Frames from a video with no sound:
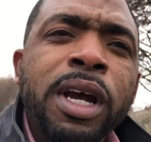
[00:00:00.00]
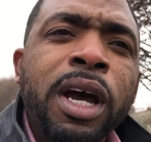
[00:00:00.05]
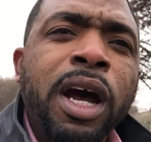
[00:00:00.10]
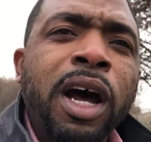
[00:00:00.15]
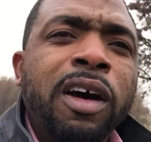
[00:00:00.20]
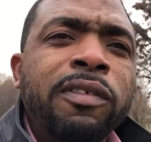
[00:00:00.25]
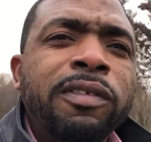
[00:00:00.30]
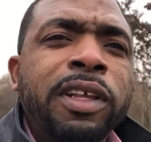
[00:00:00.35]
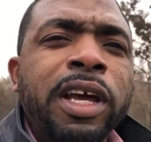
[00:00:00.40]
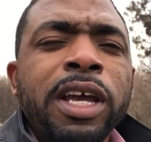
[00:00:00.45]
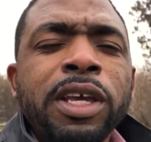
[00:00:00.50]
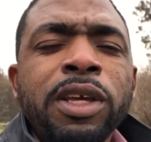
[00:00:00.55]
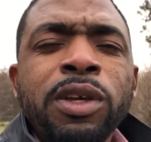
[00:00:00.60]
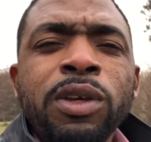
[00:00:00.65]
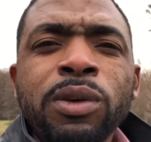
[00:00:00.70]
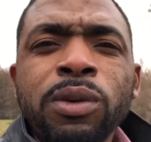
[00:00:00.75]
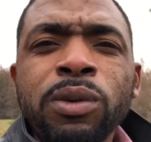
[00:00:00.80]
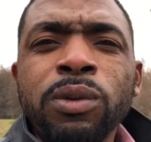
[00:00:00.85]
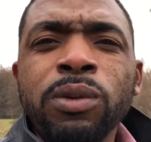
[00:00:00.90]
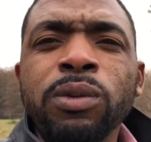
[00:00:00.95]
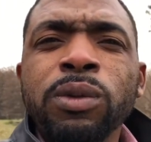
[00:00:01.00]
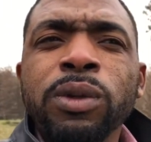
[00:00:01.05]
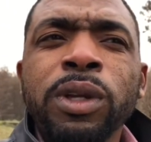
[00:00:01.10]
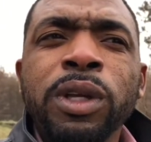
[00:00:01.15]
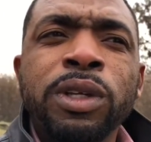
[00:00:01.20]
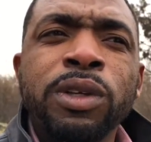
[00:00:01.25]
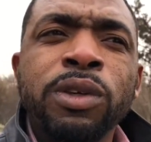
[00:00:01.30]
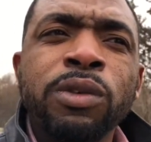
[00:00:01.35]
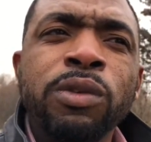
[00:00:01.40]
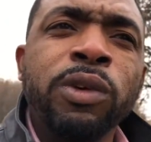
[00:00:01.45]
of uh, that you
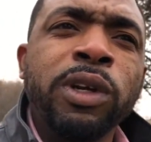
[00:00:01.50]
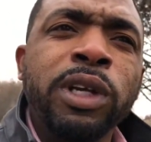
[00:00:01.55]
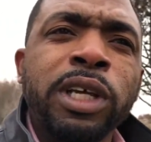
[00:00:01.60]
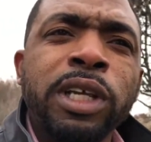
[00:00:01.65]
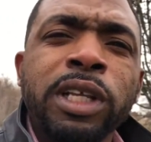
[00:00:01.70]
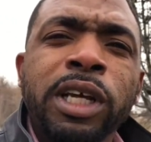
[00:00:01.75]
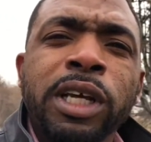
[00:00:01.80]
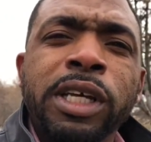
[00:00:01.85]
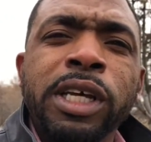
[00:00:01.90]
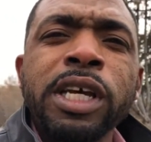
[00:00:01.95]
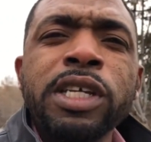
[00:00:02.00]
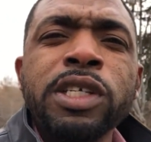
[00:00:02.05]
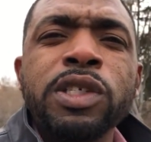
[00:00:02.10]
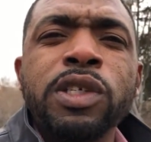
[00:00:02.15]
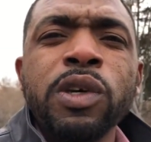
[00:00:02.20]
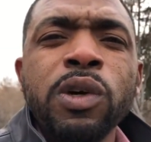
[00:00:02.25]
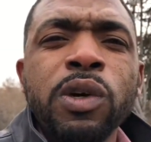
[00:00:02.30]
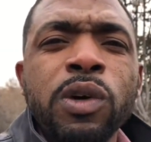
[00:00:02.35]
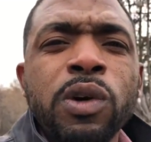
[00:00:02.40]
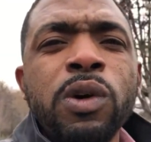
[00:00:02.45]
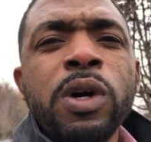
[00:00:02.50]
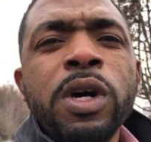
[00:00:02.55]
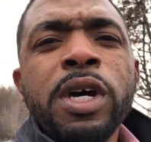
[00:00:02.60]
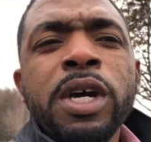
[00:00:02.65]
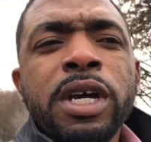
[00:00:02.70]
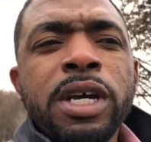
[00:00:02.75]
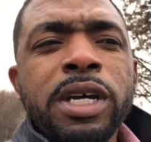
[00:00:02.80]
you really look into.